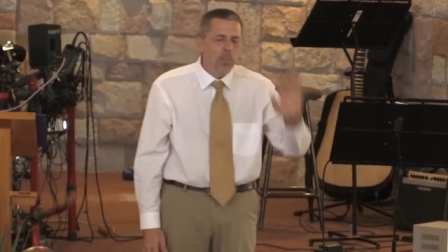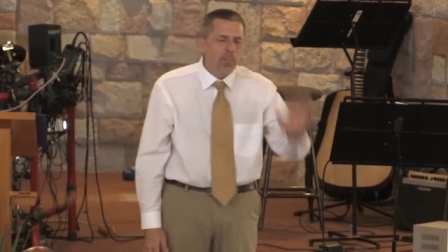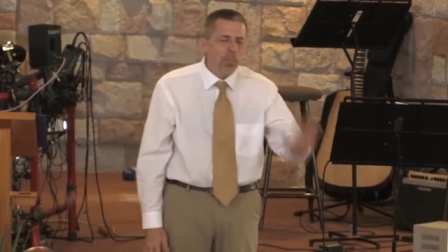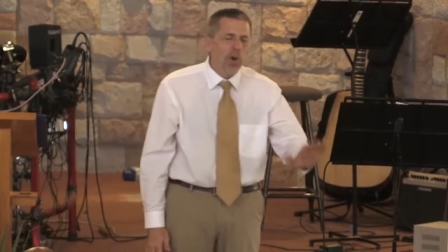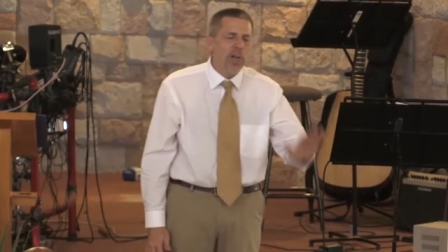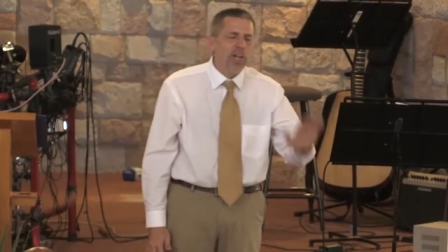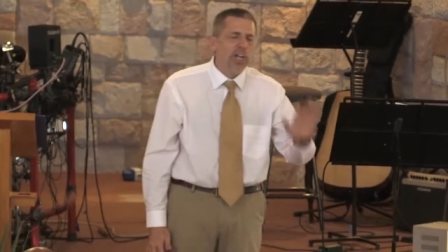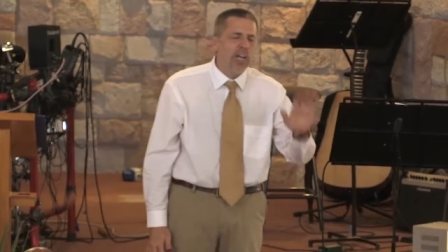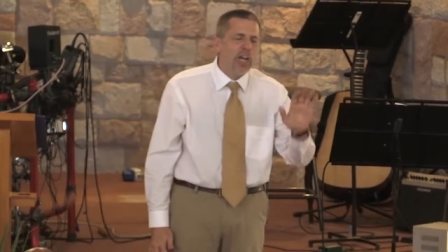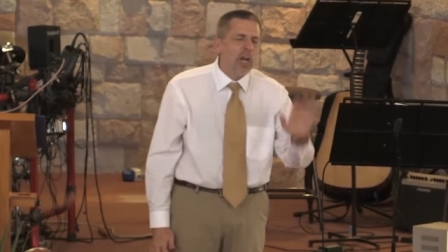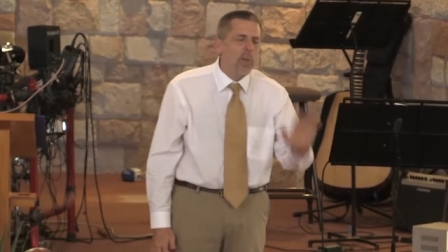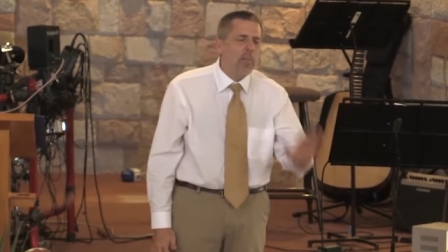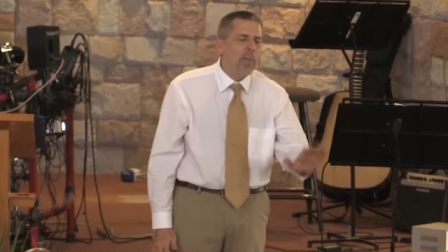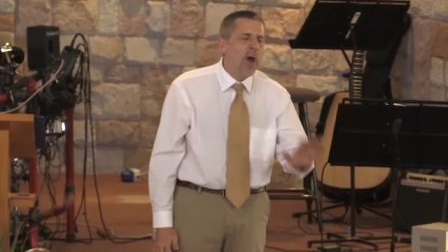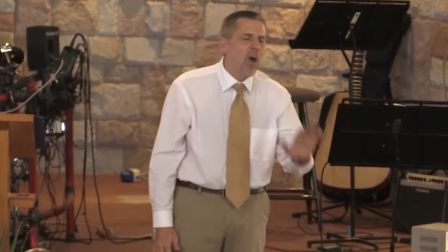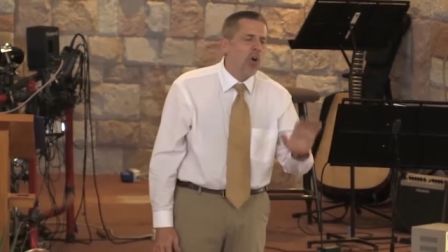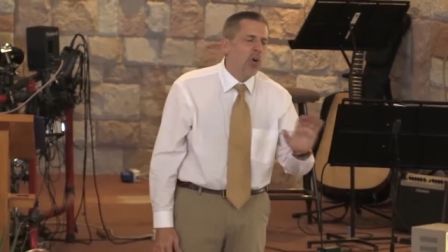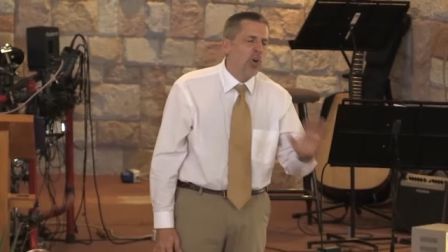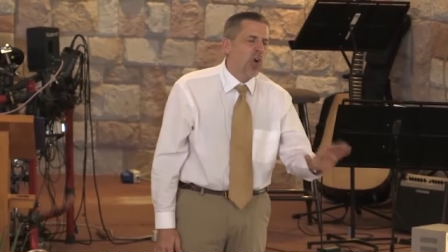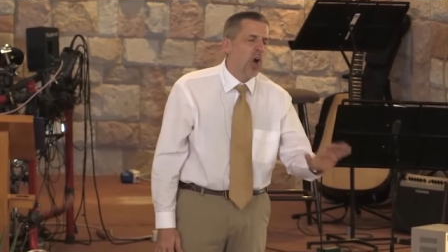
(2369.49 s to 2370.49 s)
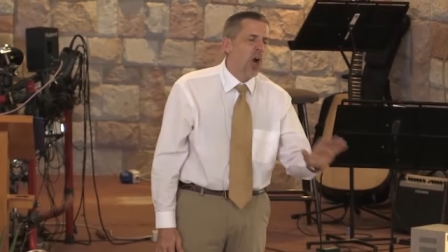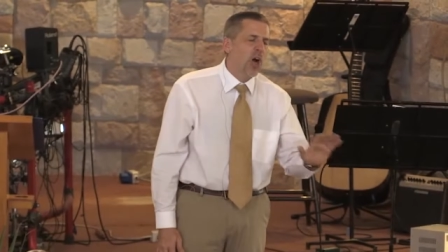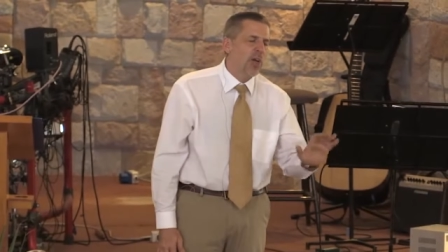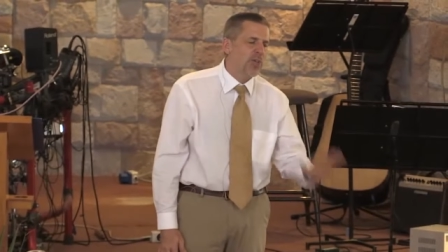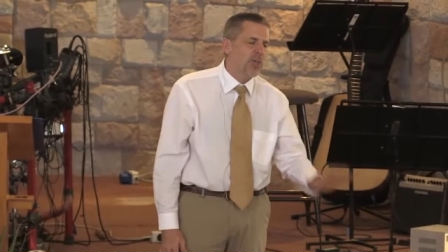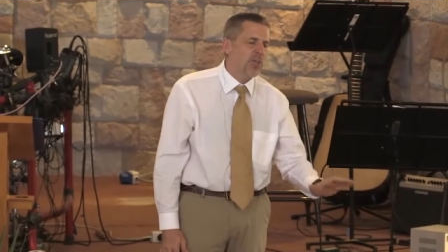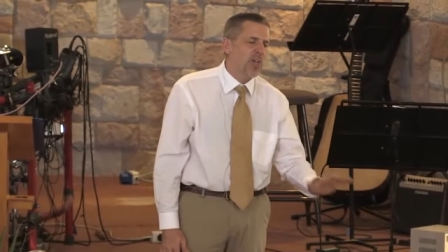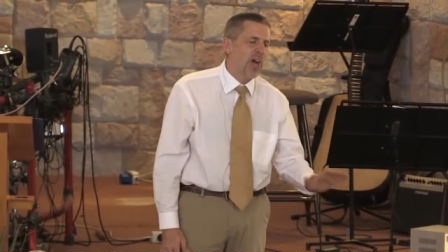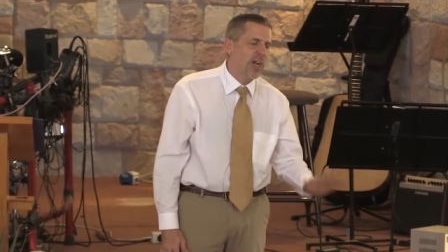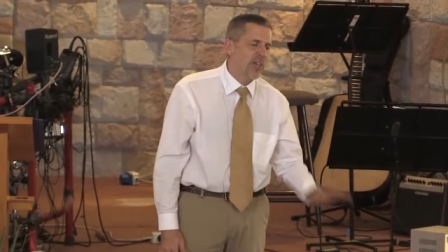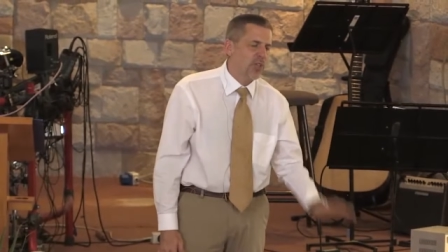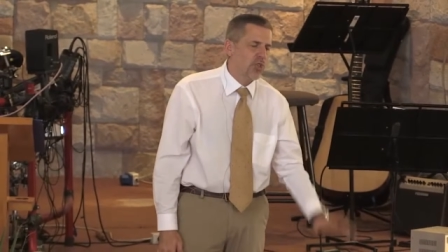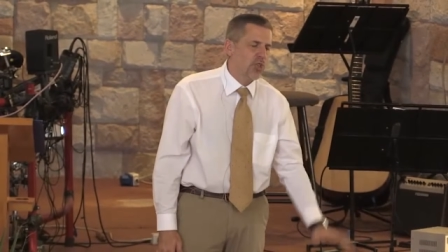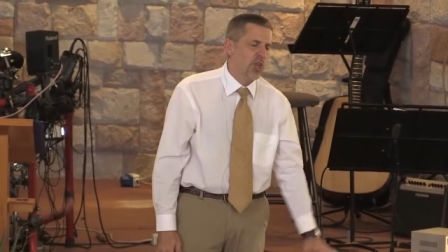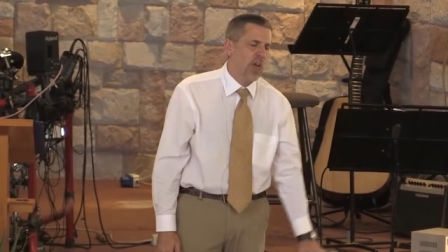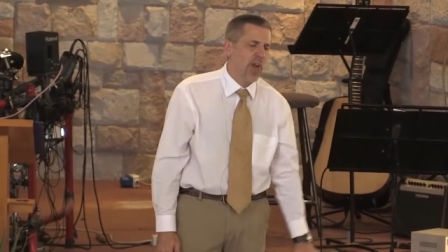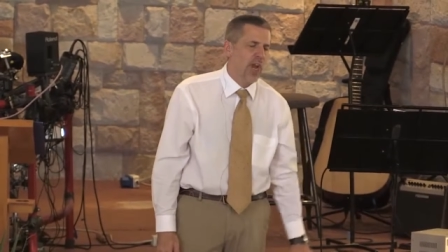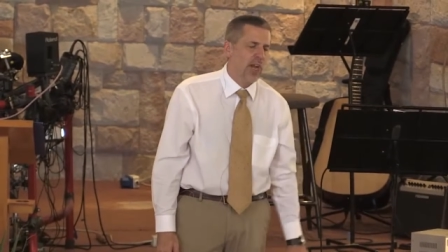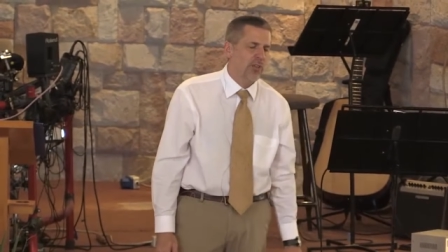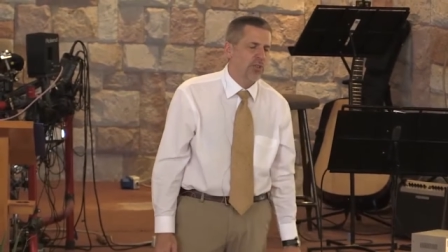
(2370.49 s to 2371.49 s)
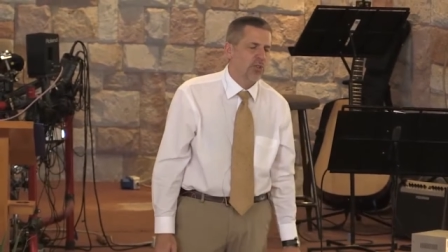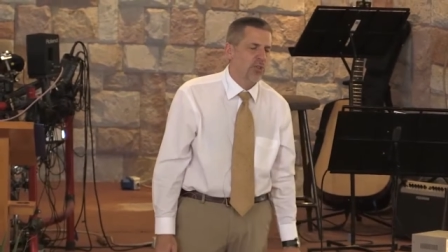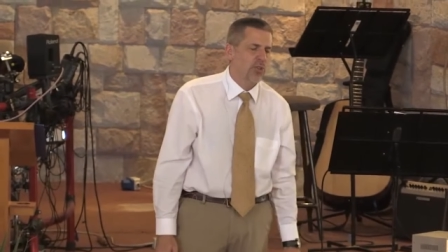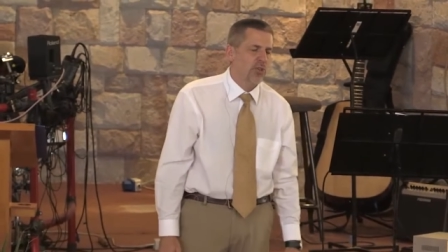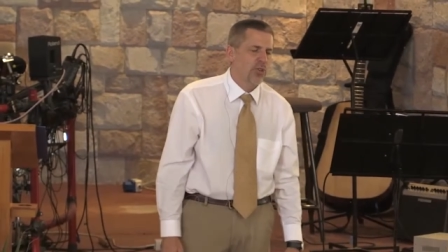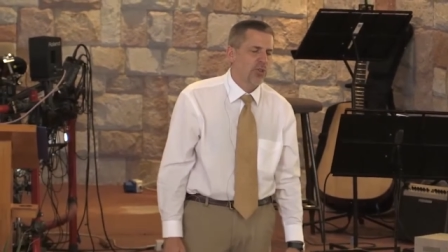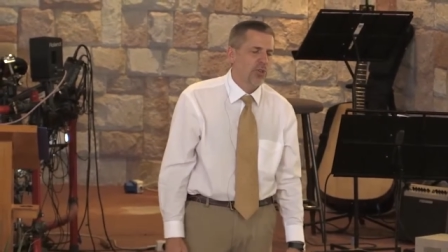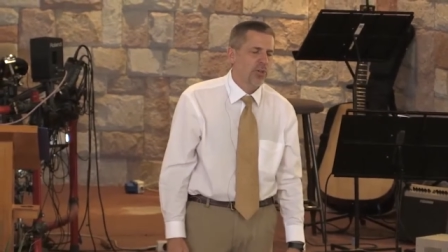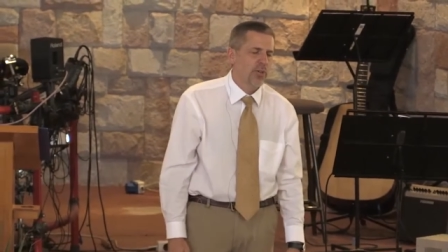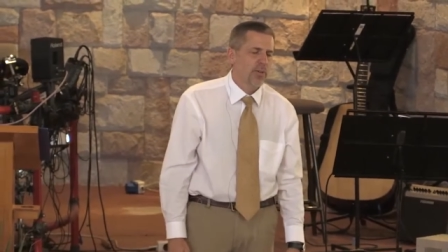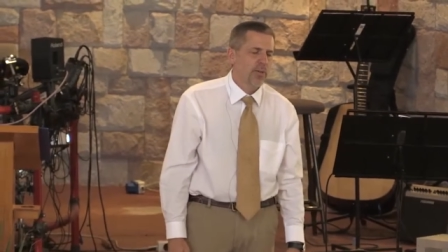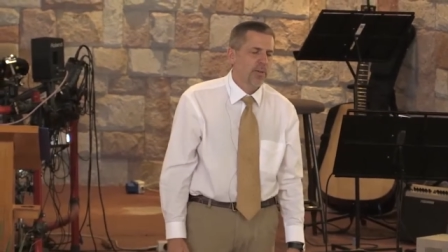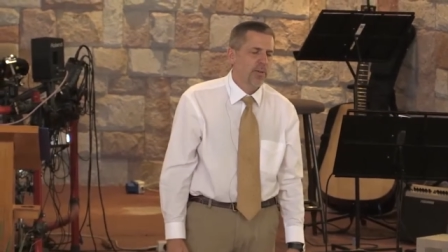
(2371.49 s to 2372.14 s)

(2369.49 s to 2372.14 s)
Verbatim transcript: bringing about God sized change.